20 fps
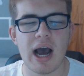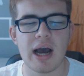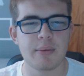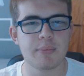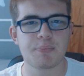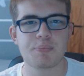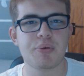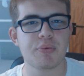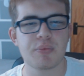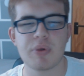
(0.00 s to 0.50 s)

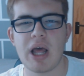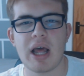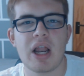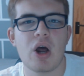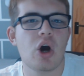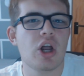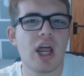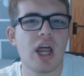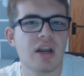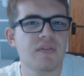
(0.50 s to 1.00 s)
And,
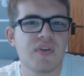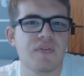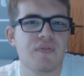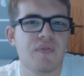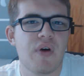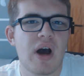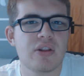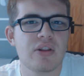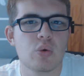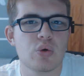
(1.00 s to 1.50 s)
and
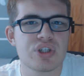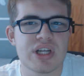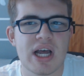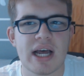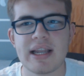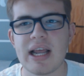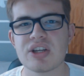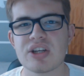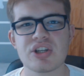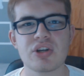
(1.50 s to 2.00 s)
every fan knows
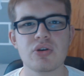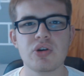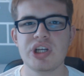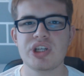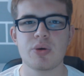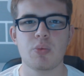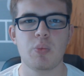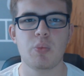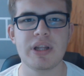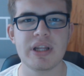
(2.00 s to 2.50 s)
that. And that's the
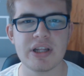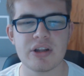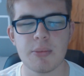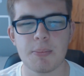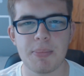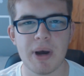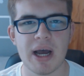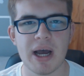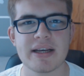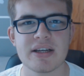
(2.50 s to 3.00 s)
reason we
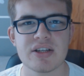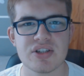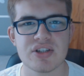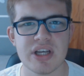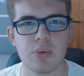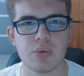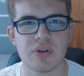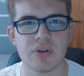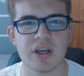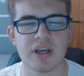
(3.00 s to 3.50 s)
need him back at
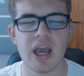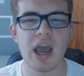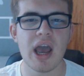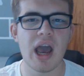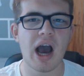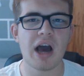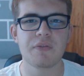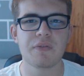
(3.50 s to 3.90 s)
Celtic.